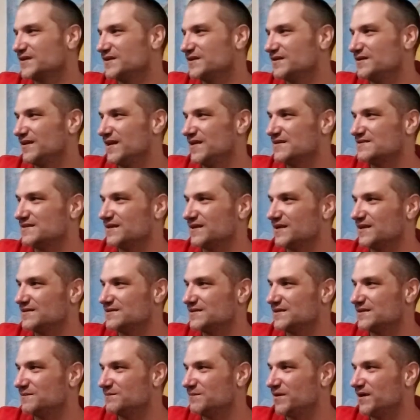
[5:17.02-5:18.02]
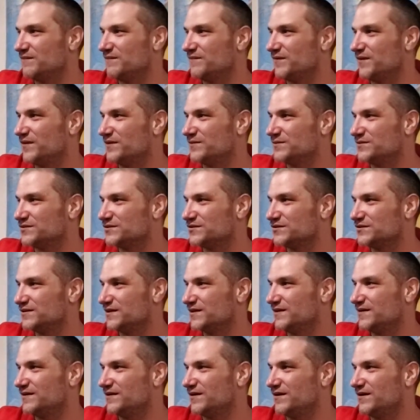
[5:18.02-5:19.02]
Last thing I said to my father was, "You're an
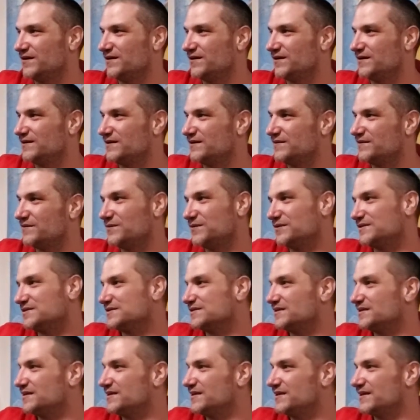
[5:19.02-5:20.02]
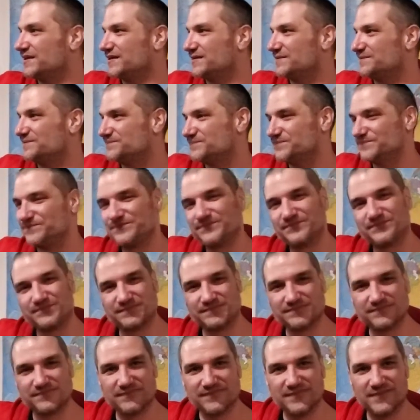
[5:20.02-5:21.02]
alcoholic. I never want to see you again."
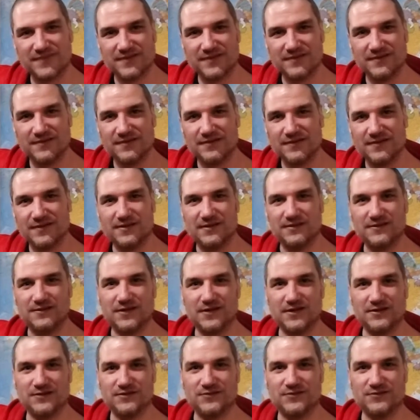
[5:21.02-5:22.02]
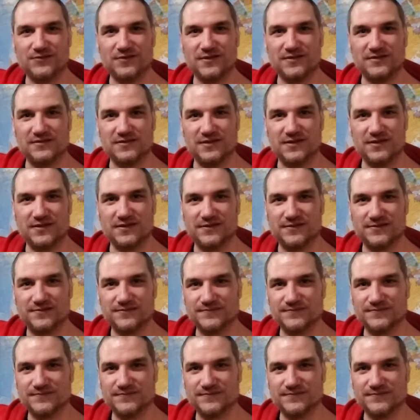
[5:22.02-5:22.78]
And he died 2 days later.